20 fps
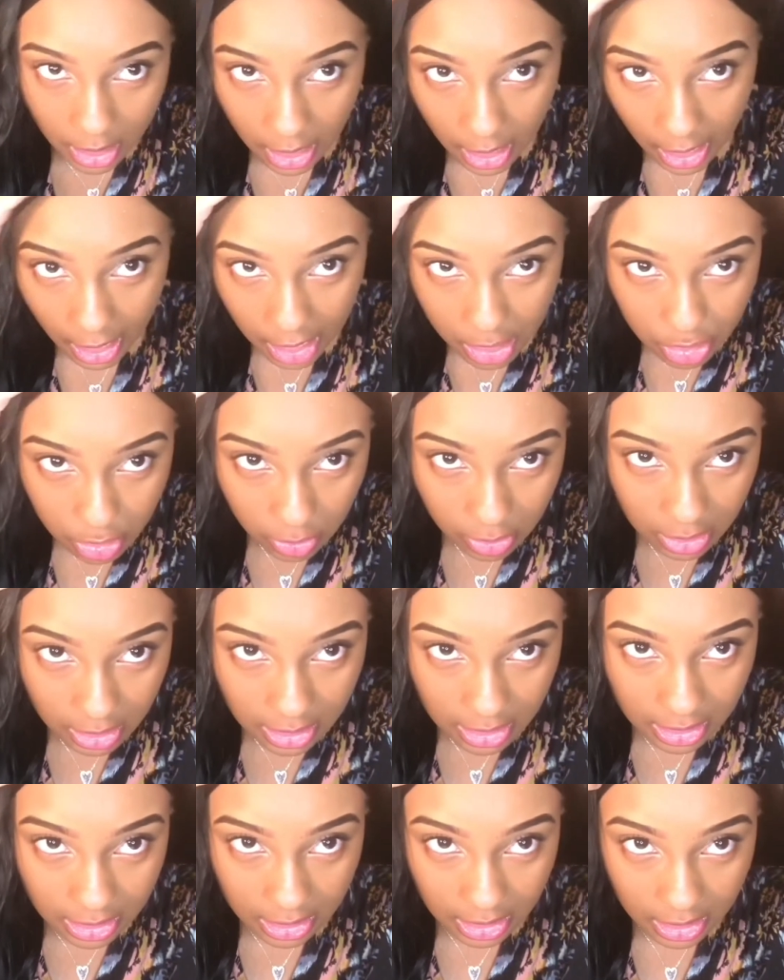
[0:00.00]
As you can
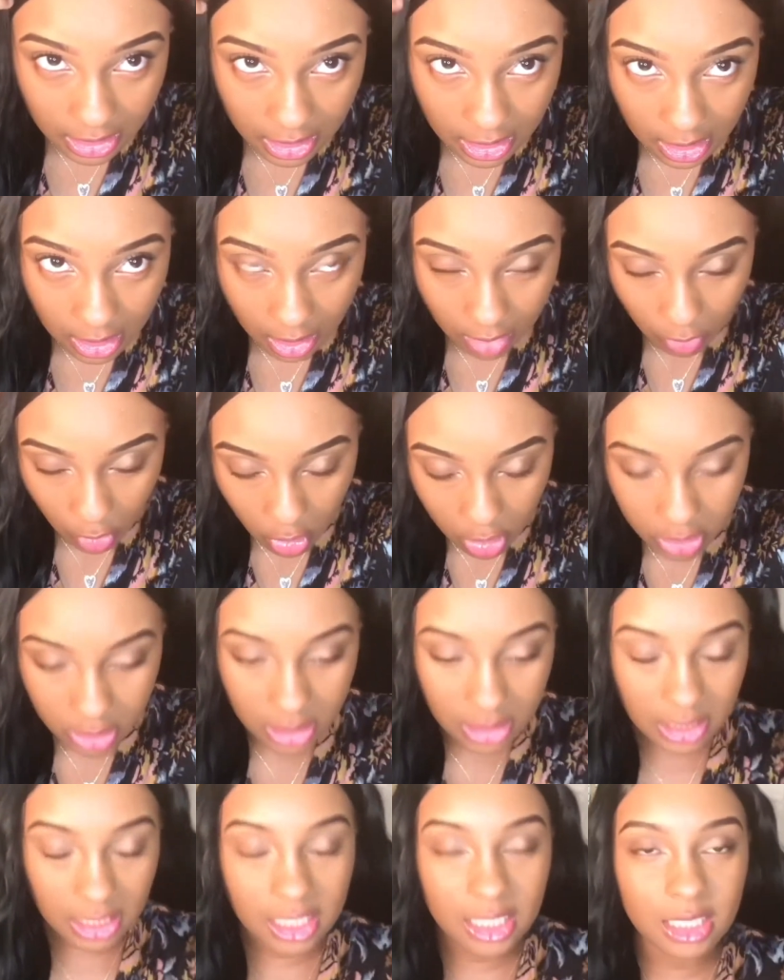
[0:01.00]
see, of course,
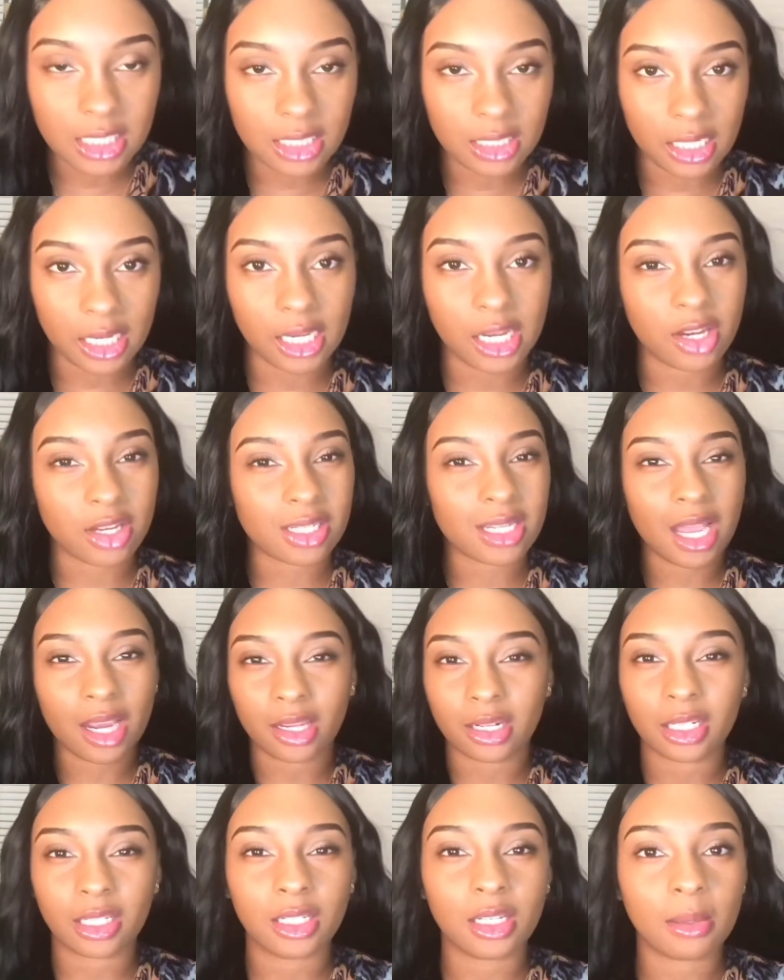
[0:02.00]
this is synthetic hair. It's not
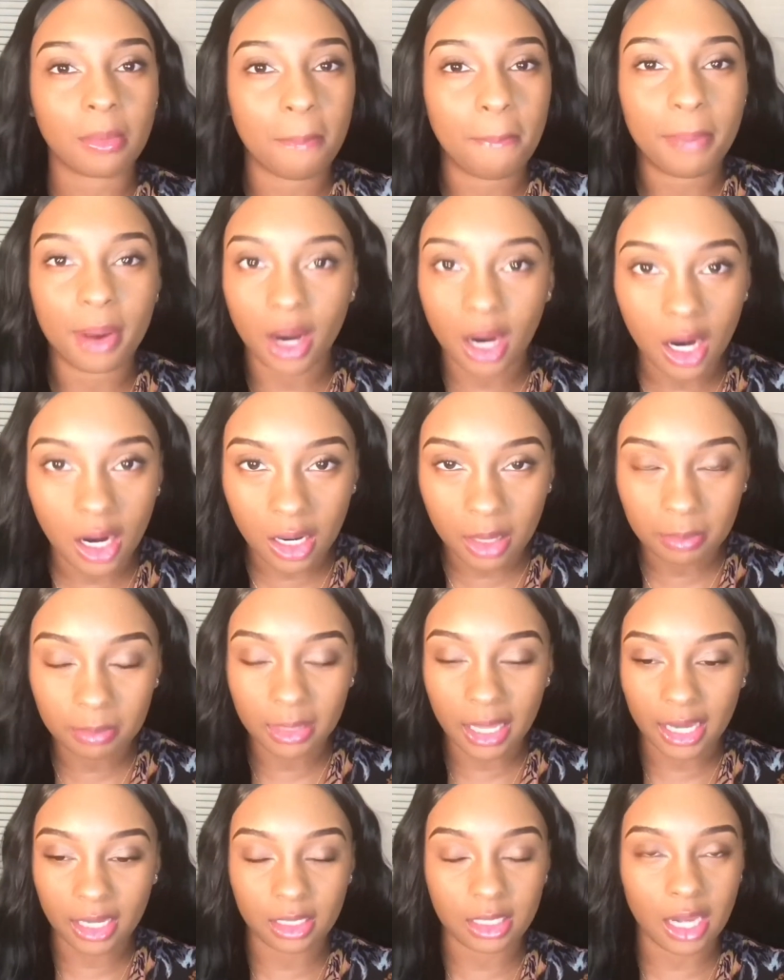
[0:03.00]
gonna look bomb
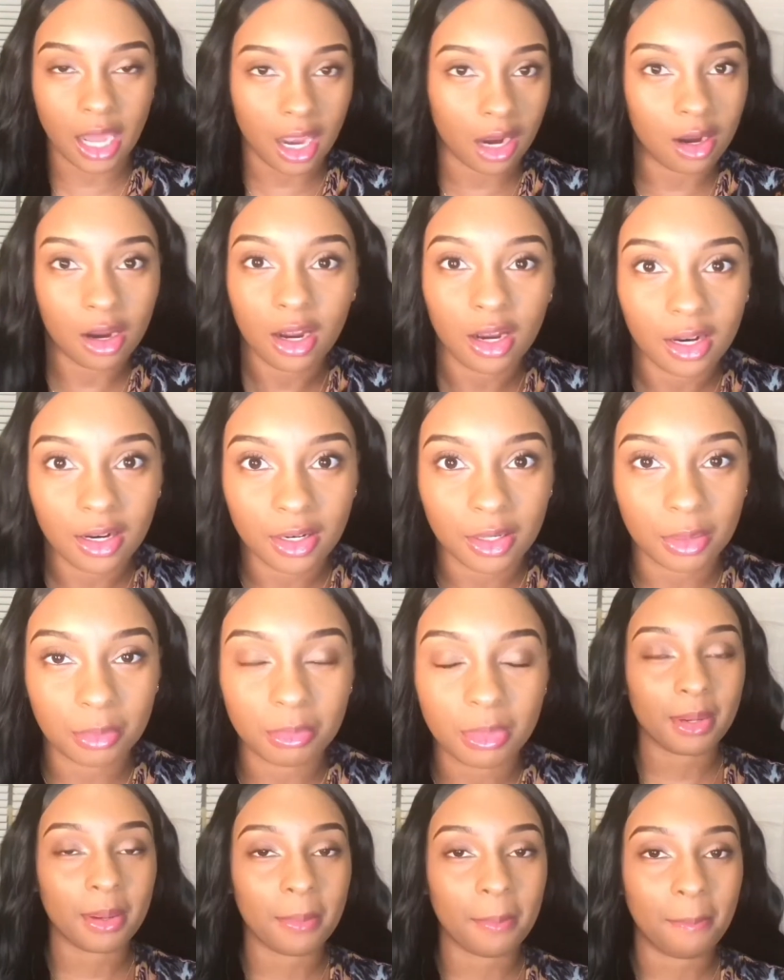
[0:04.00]
like .com,
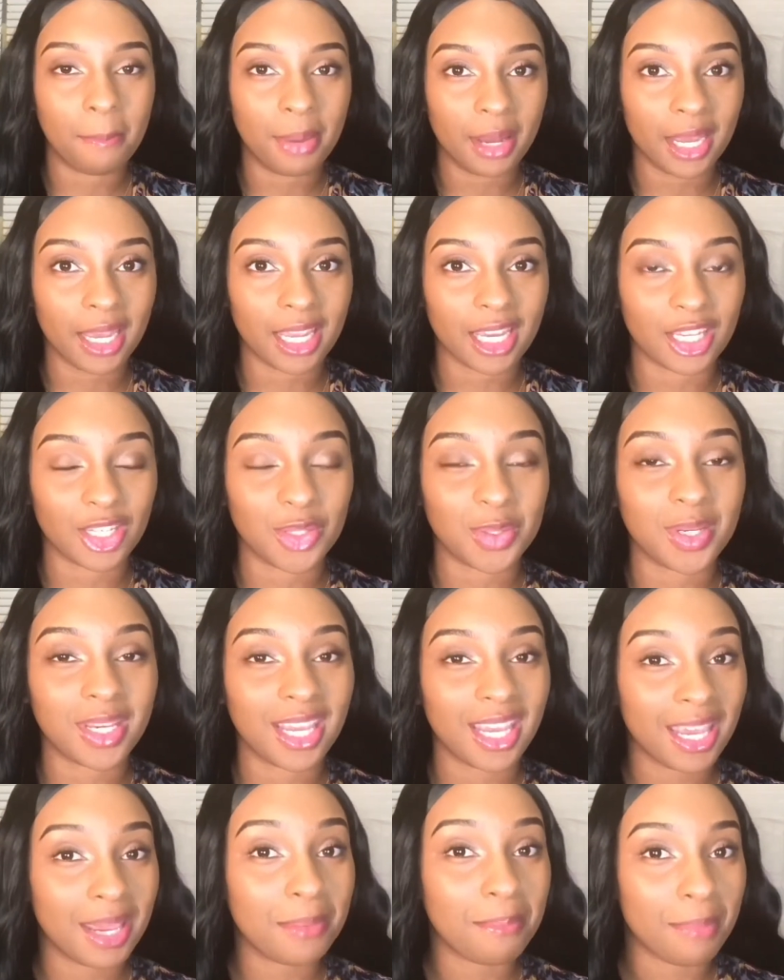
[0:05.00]
but you
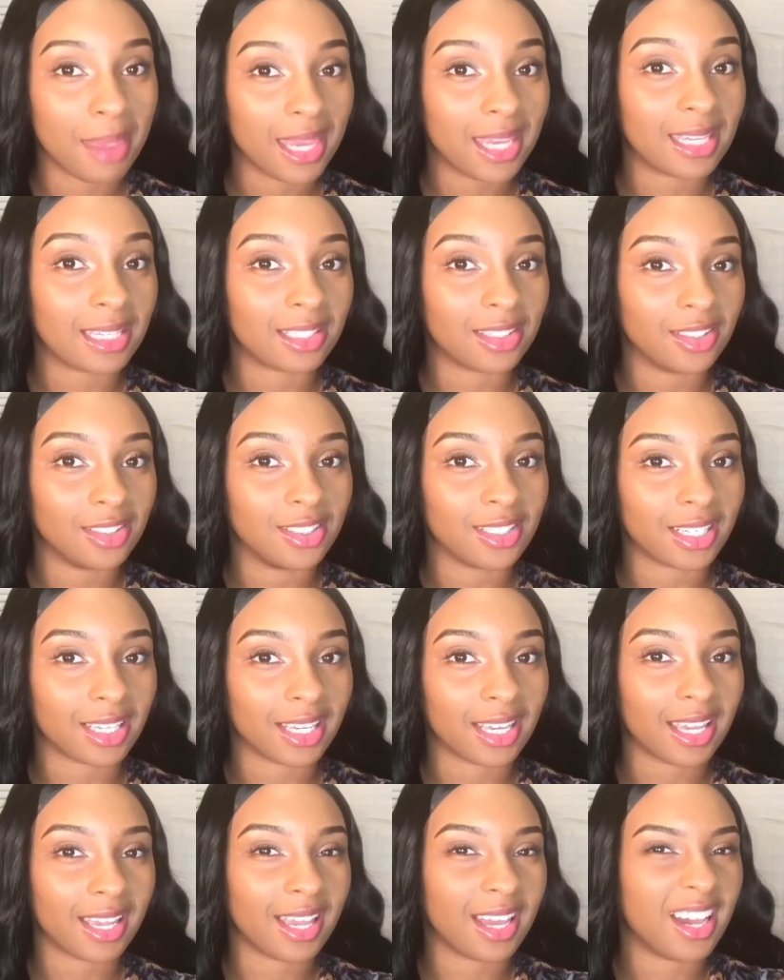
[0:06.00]
can make it look
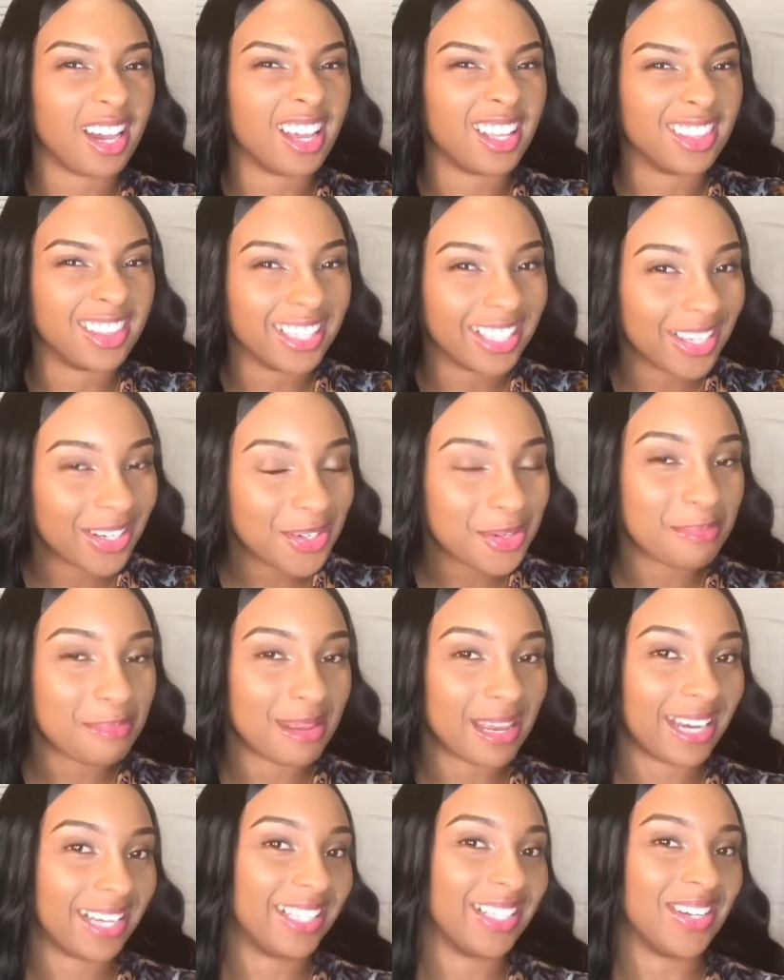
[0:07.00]
a little
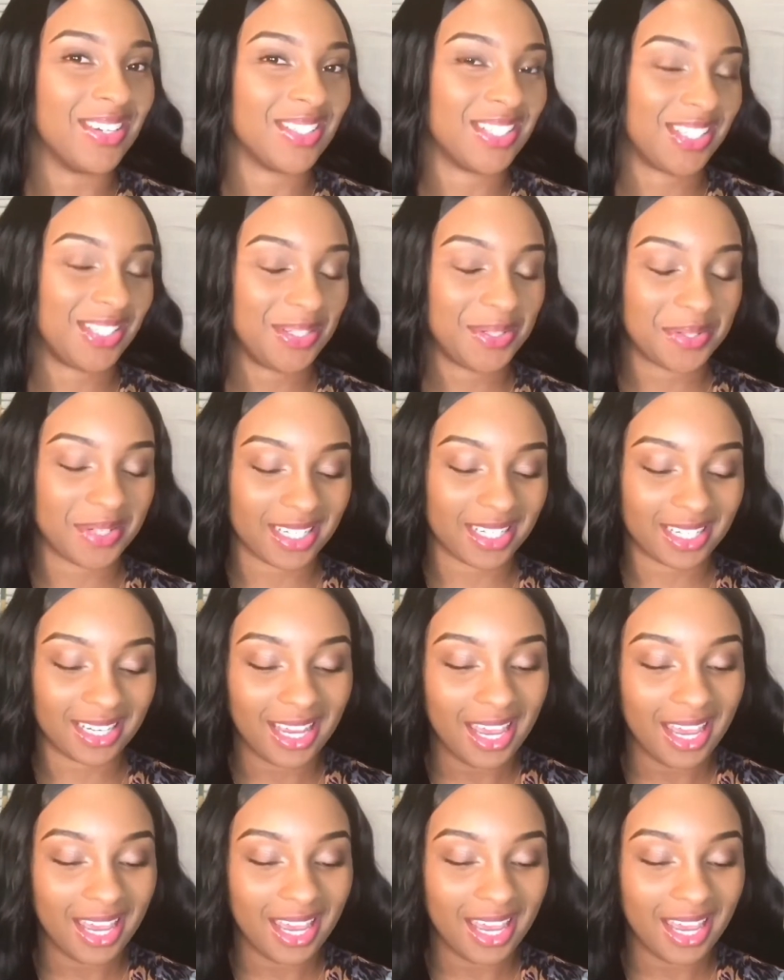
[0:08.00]
bit close to it.